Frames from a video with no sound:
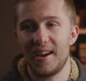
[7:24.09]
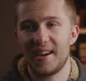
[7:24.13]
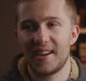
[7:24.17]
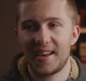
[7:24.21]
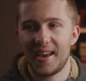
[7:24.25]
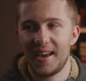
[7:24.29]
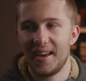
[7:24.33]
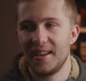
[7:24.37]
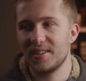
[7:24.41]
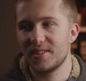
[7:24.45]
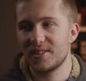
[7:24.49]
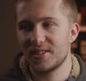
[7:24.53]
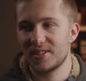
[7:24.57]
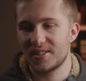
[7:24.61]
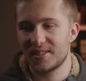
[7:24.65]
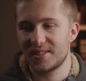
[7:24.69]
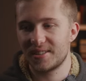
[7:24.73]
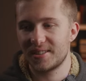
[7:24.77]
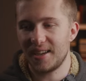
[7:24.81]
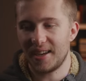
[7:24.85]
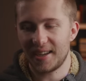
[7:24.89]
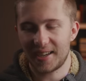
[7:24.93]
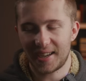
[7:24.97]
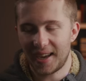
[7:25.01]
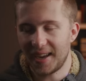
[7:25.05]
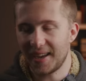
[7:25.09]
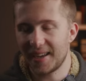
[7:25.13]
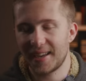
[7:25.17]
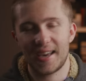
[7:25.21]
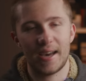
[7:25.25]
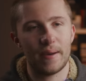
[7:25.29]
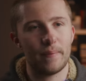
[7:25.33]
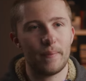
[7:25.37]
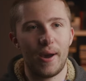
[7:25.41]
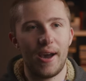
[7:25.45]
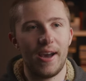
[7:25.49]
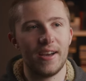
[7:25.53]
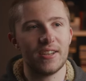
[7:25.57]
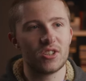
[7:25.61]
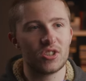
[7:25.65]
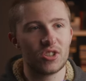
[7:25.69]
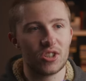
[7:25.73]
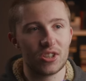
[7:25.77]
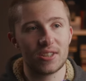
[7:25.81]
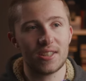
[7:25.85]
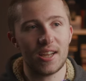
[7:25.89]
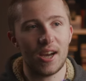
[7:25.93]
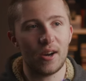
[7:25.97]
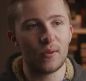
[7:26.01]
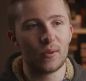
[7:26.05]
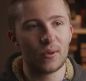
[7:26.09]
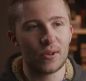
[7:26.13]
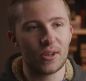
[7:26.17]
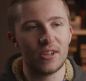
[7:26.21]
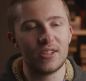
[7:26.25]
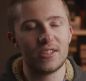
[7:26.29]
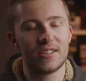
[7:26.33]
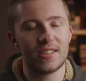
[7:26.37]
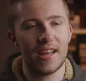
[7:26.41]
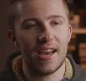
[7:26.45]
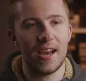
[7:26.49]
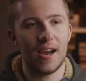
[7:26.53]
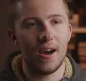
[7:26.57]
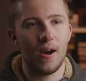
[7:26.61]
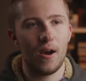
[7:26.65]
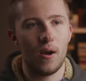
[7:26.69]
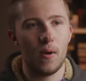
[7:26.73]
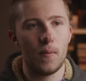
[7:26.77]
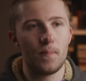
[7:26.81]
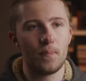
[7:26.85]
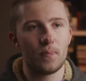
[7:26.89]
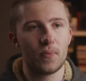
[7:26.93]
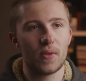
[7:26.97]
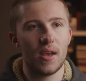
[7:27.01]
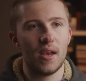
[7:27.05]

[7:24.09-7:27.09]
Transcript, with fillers: I can't just I can't get past just how good they are.